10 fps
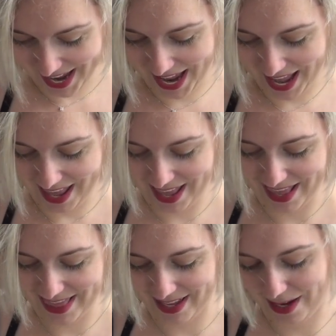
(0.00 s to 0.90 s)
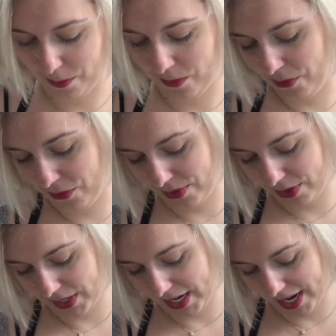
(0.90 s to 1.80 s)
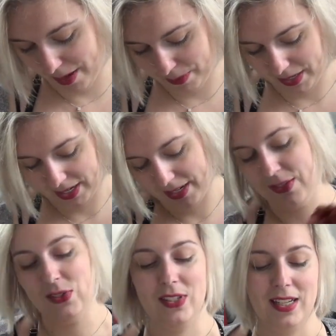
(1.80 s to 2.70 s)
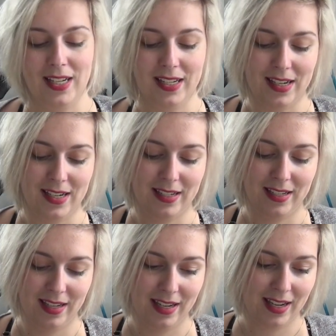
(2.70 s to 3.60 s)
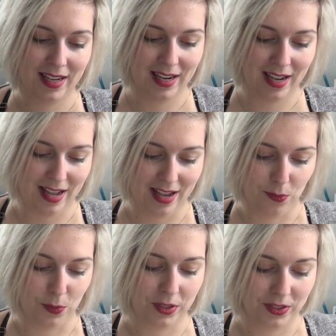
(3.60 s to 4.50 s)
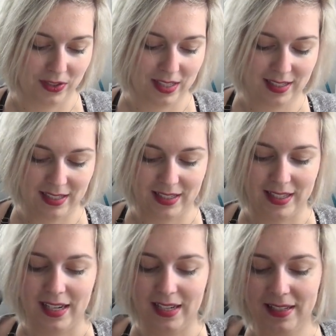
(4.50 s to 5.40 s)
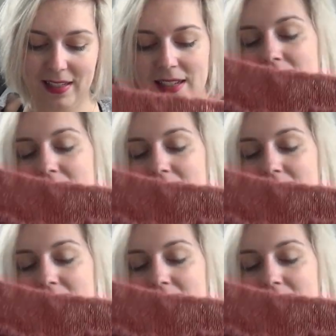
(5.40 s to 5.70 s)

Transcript: and I'm very happy to say that I worked on this again.